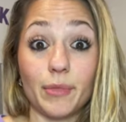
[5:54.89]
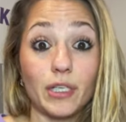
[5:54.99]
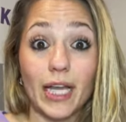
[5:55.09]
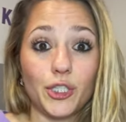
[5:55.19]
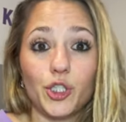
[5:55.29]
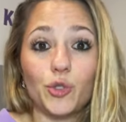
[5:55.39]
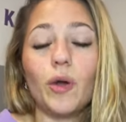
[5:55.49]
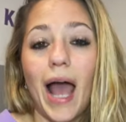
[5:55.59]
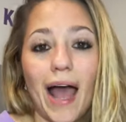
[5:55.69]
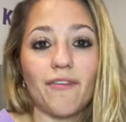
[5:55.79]
Because I do
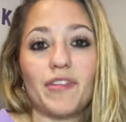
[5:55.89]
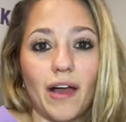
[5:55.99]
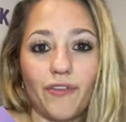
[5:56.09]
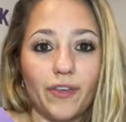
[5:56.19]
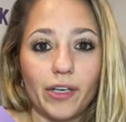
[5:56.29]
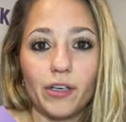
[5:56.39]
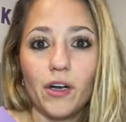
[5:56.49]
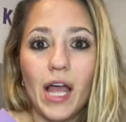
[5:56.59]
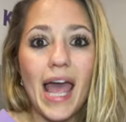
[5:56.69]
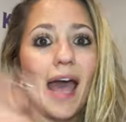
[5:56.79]
have that fear
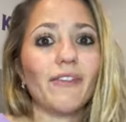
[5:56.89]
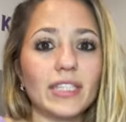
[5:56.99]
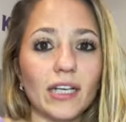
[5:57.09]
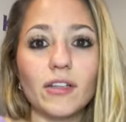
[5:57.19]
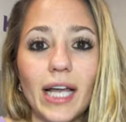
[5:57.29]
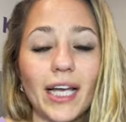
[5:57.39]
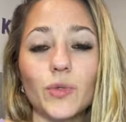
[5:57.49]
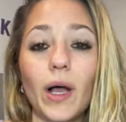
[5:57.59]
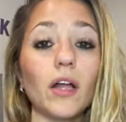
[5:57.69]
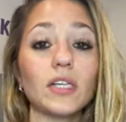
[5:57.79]
every single day as
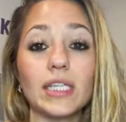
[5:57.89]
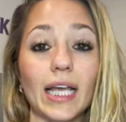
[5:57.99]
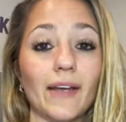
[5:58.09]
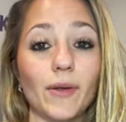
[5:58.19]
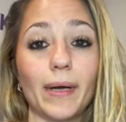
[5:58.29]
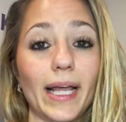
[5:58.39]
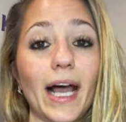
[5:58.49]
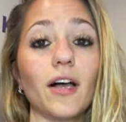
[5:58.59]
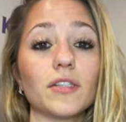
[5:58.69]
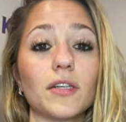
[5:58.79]
well, just like everybody
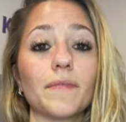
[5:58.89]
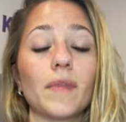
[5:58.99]
else.